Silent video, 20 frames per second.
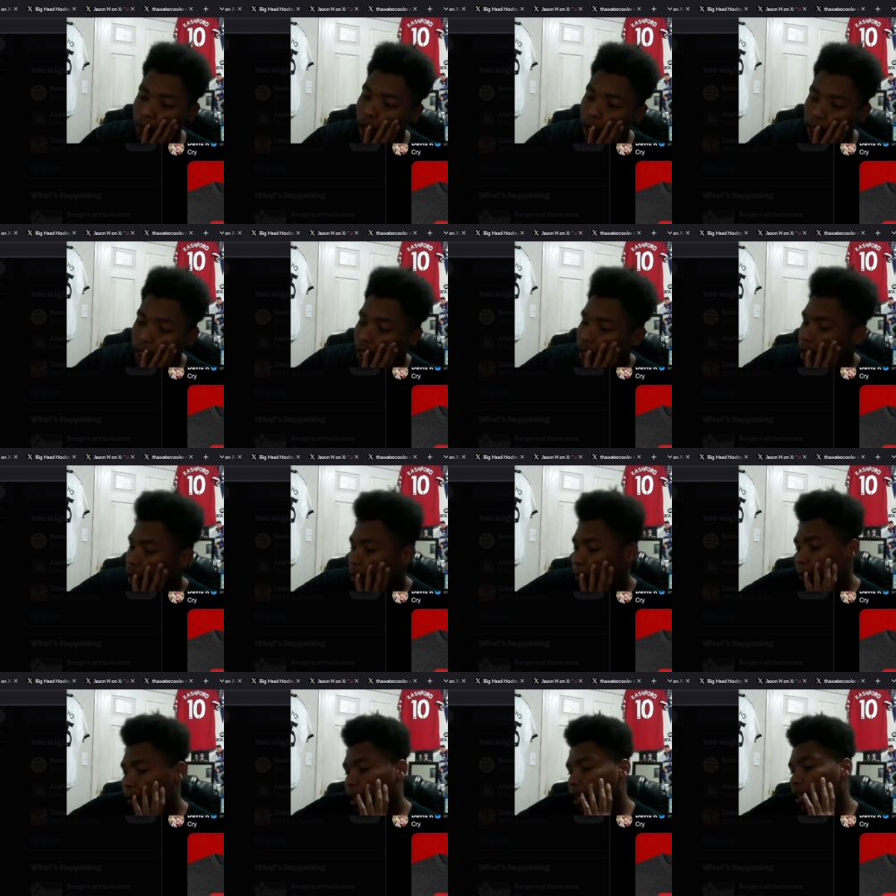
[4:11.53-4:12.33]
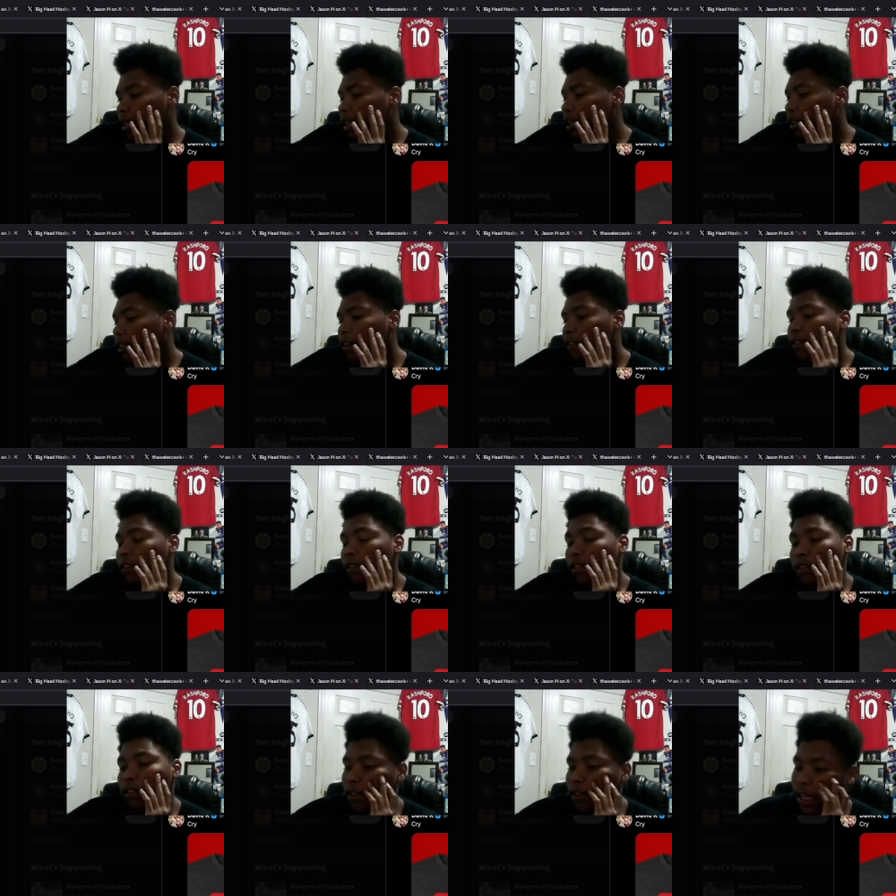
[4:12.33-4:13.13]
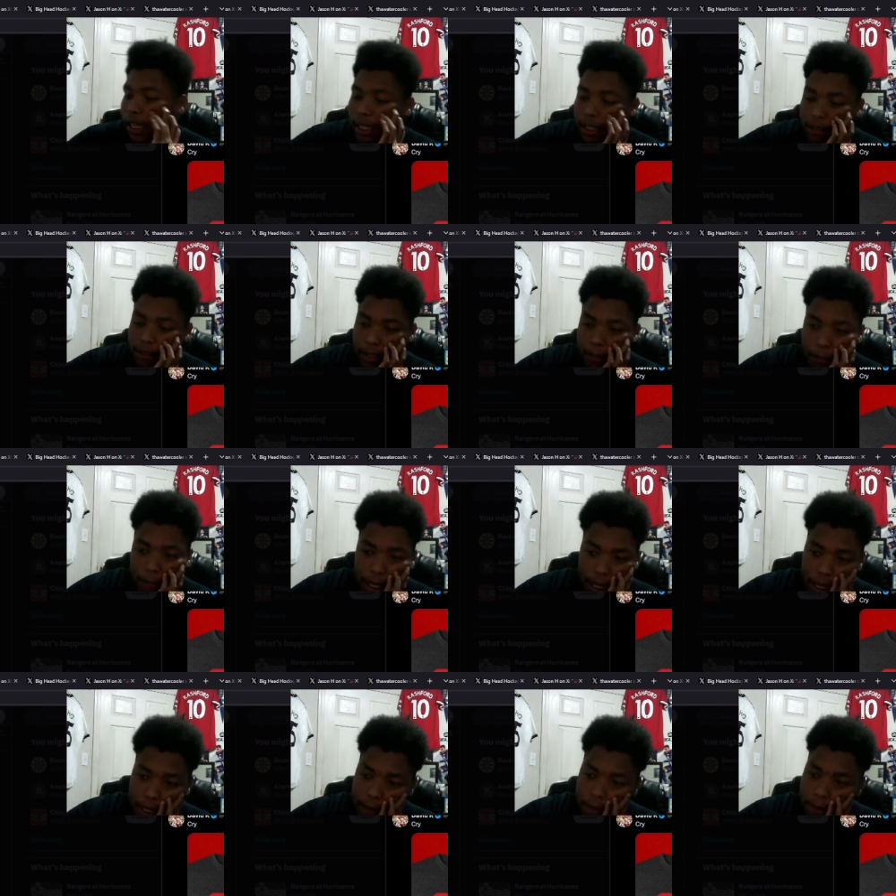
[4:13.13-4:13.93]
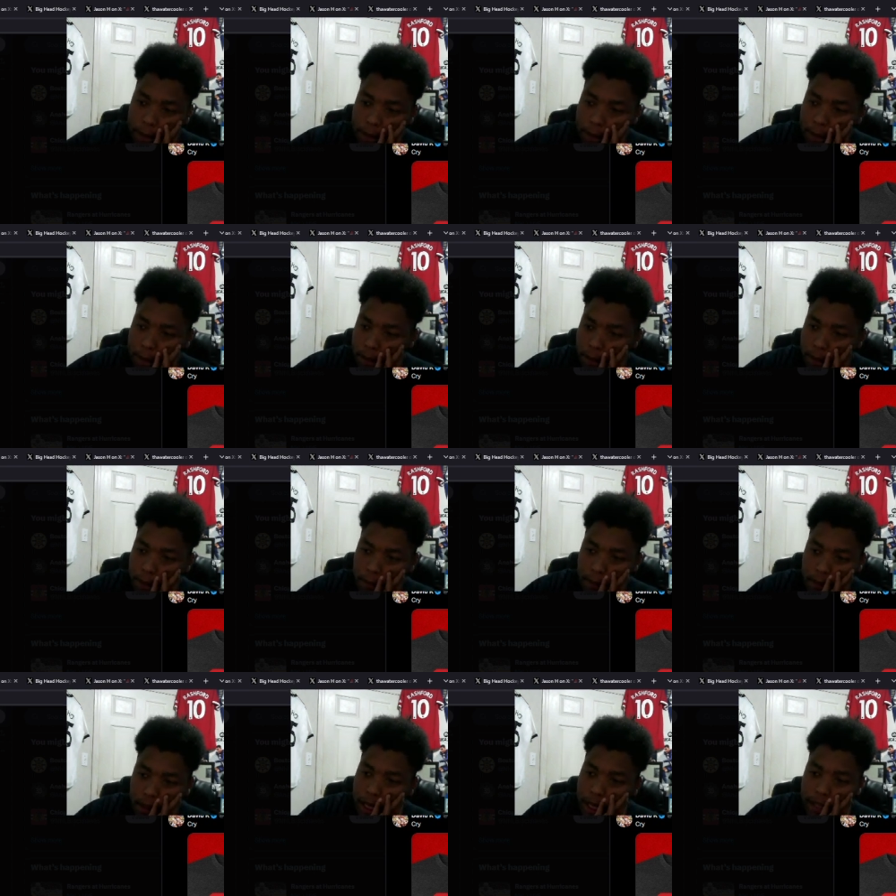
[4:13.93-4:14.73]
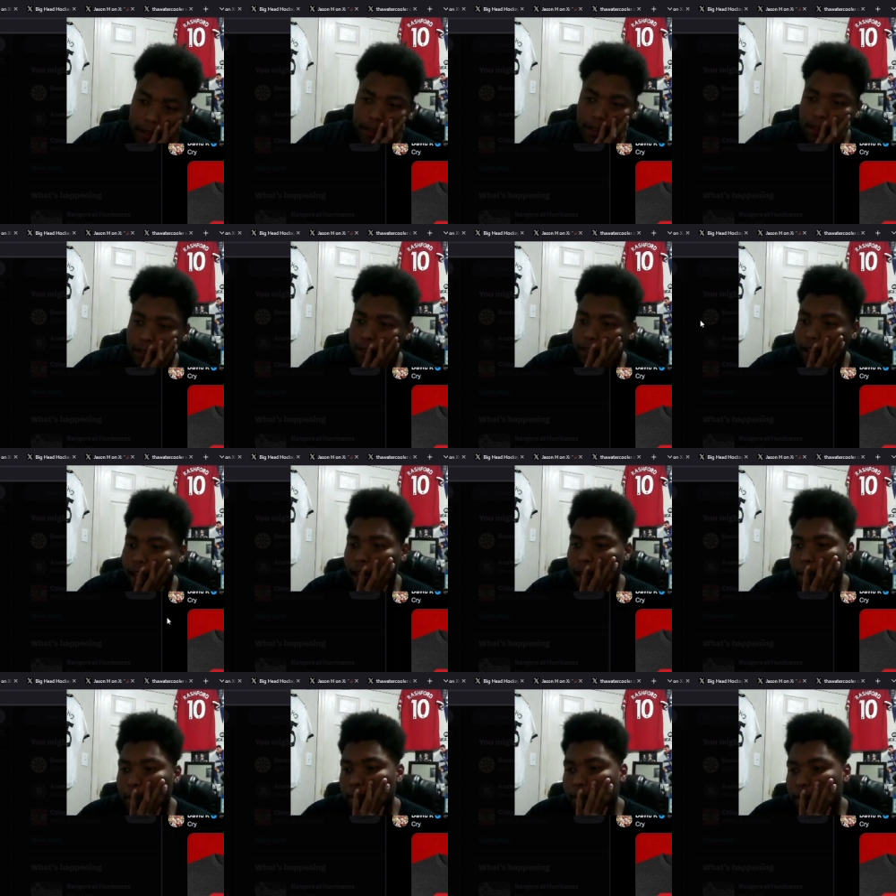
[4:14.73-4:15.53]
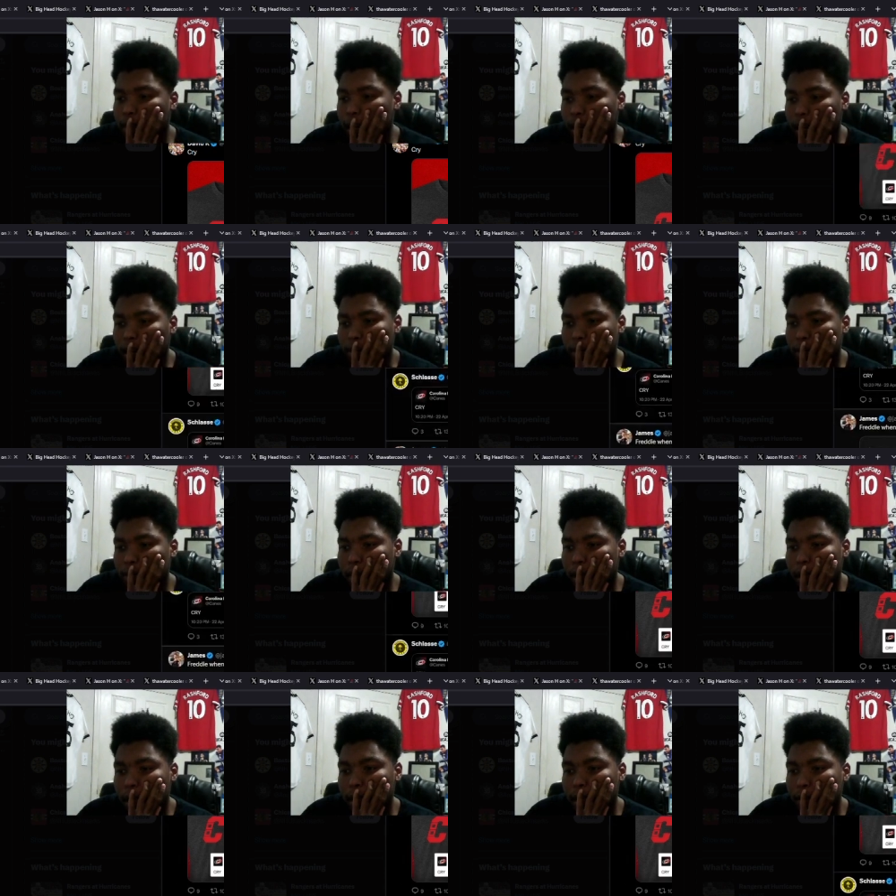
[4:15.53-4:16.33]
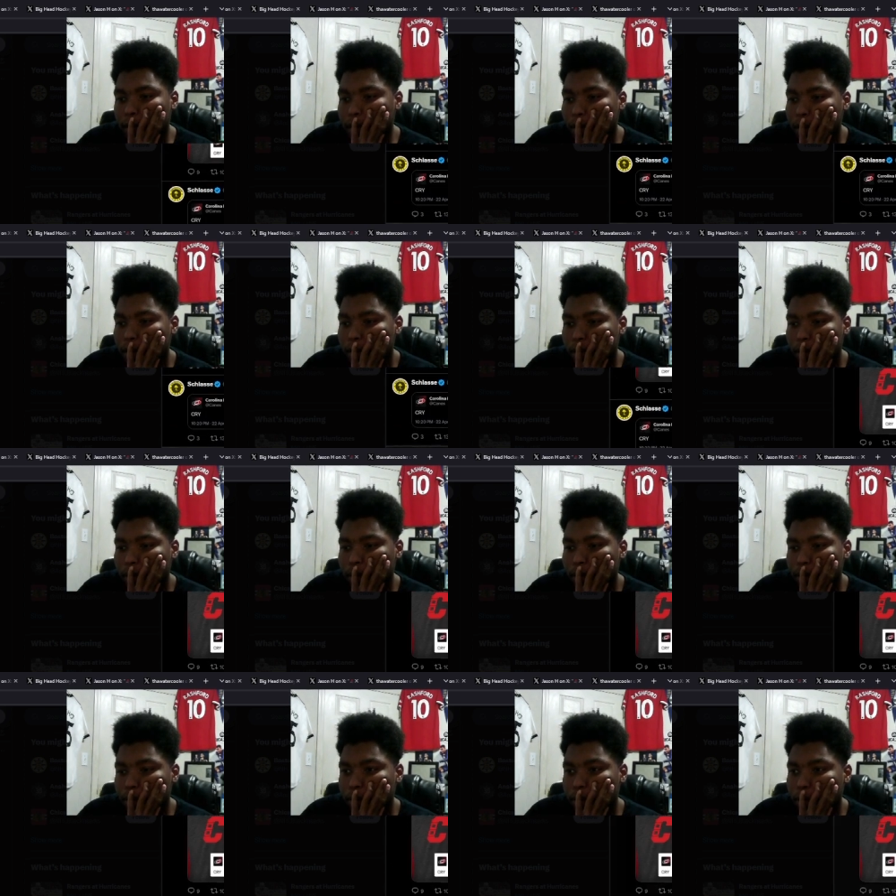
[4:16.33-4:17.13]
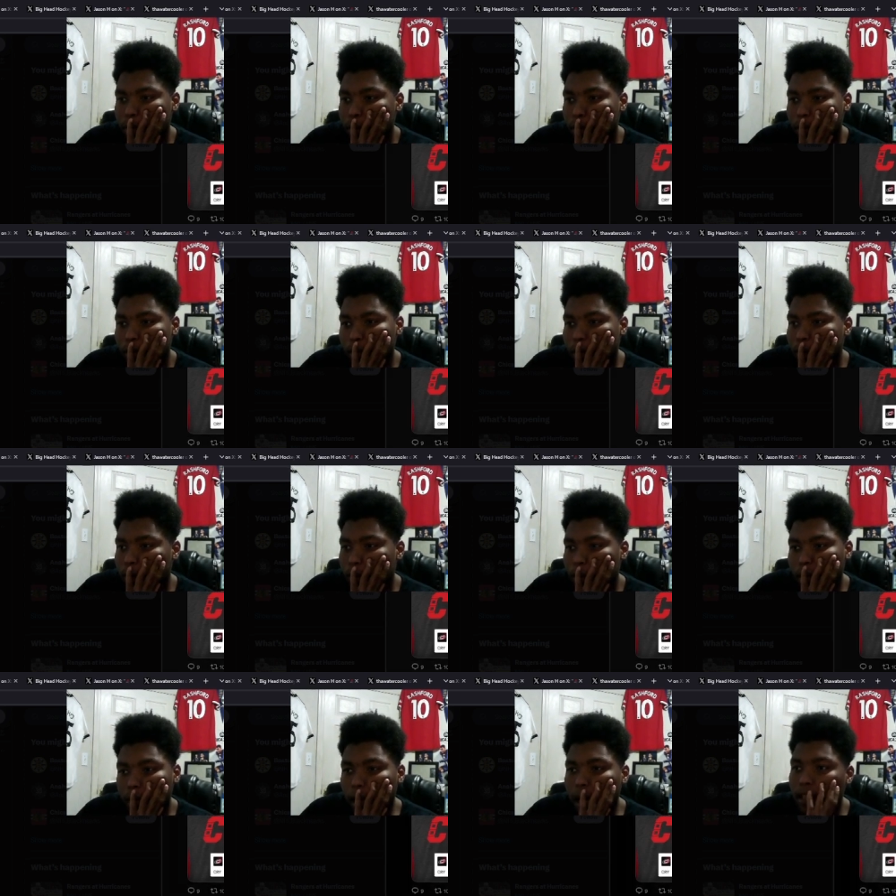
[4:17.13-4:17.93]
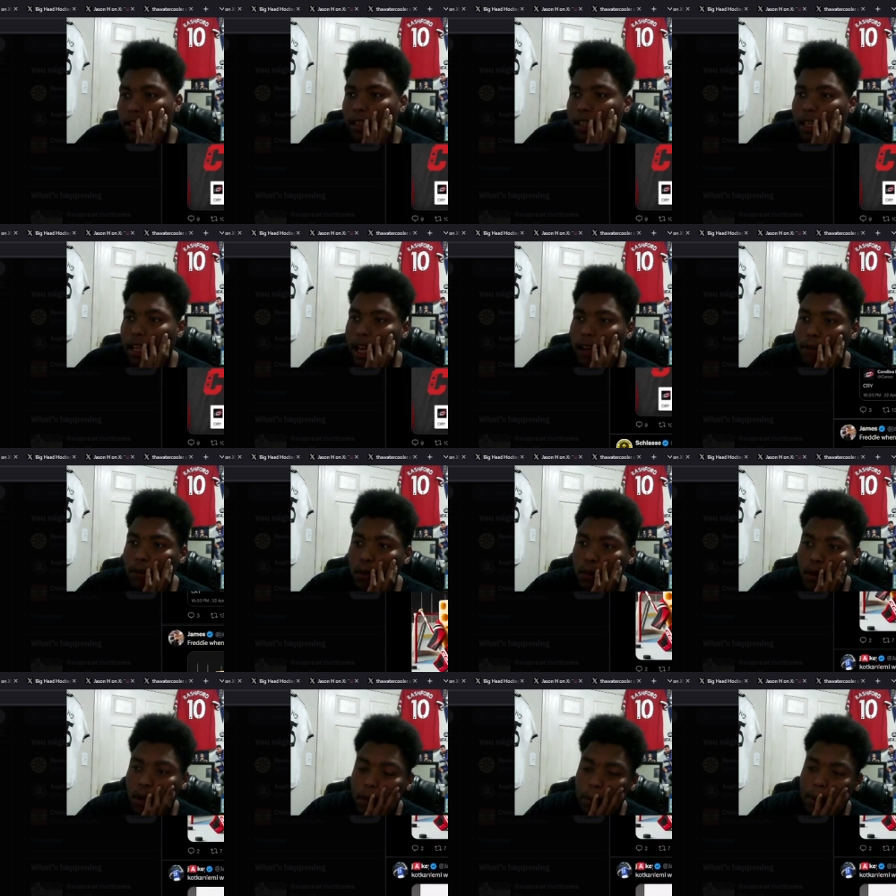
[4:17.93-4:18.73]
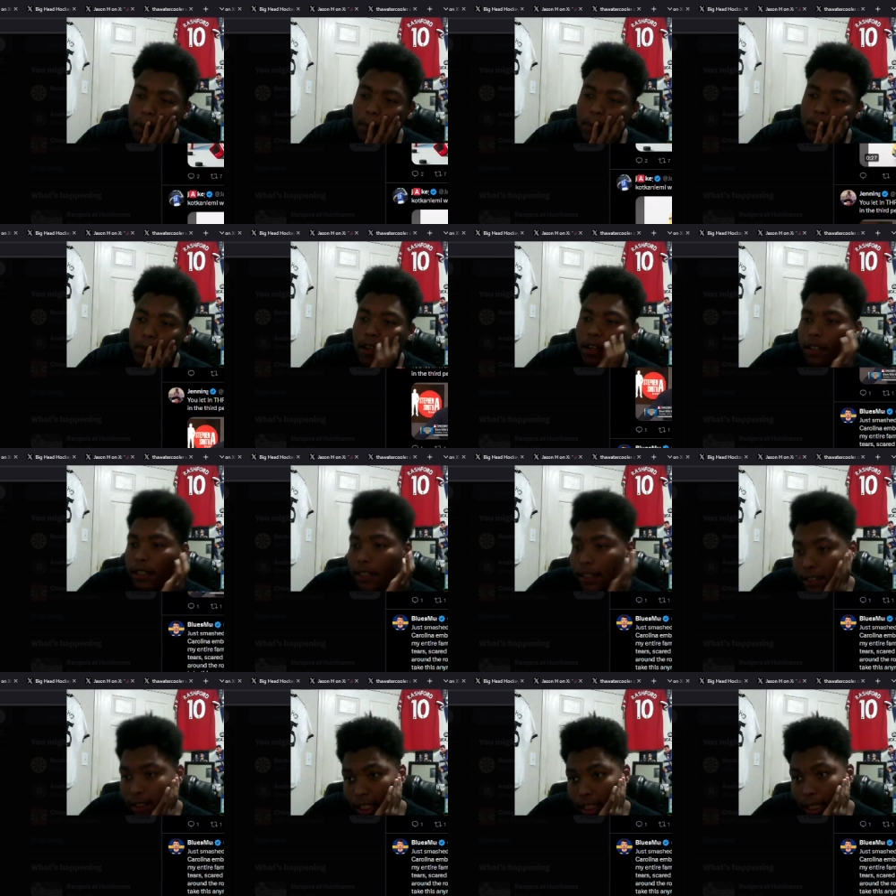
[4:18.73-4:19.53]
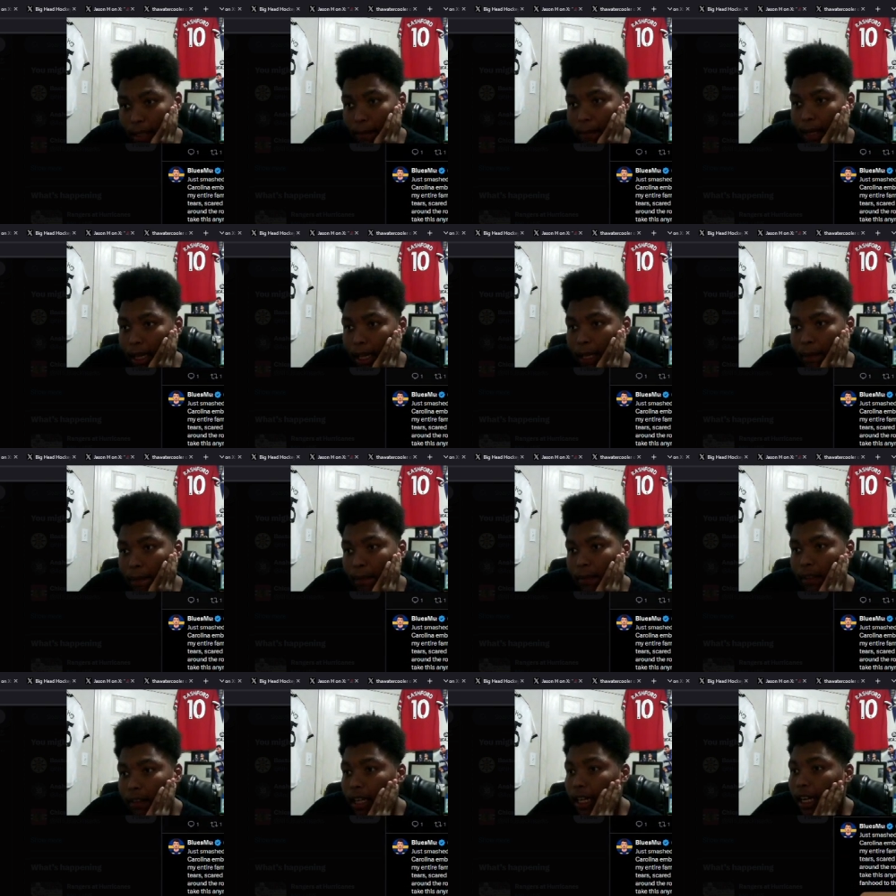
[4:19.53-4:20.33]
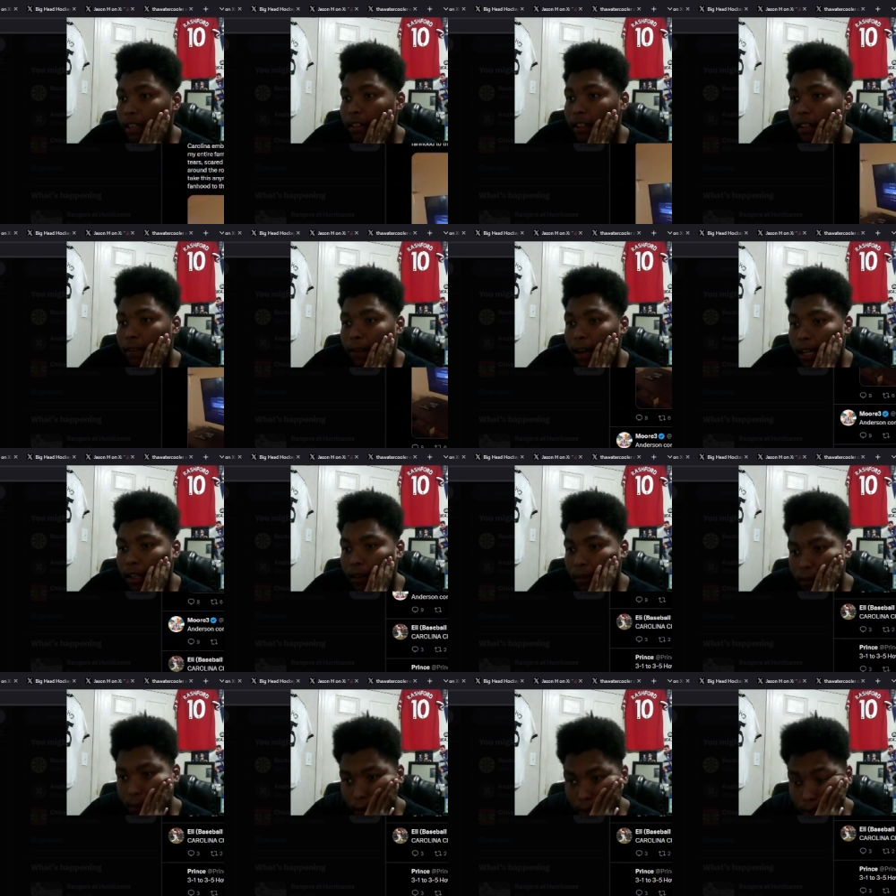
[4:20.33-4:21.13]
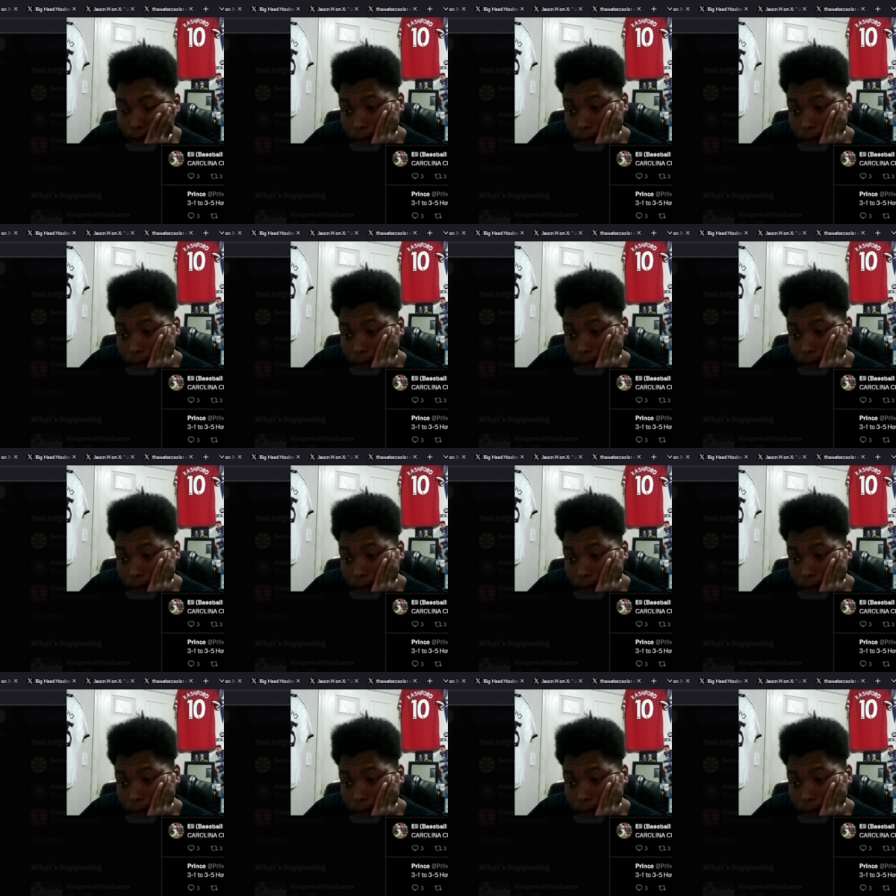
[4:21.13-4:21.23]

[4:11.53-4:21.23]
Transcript: can't, man. This is crazy, man. It's the same stuff, man. Now you're gonna have New York people talking shit, man, because they got to the Final Four,